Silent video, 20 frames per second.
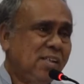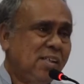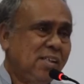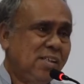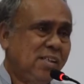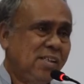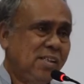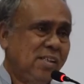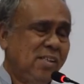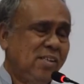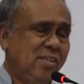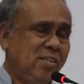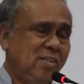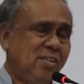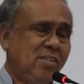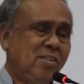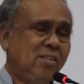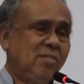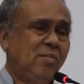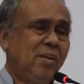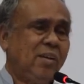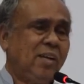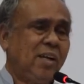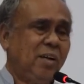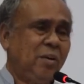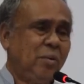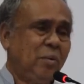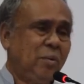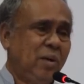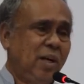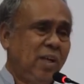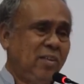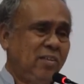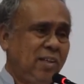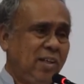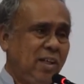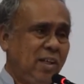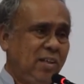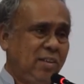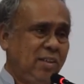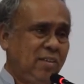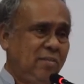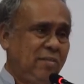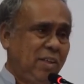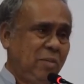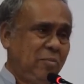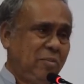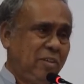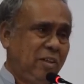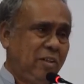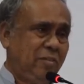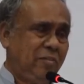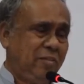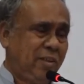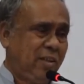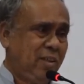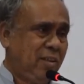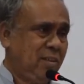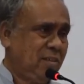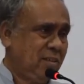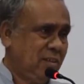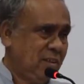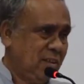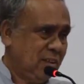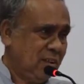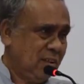in these, what are known as inertial frames of reference,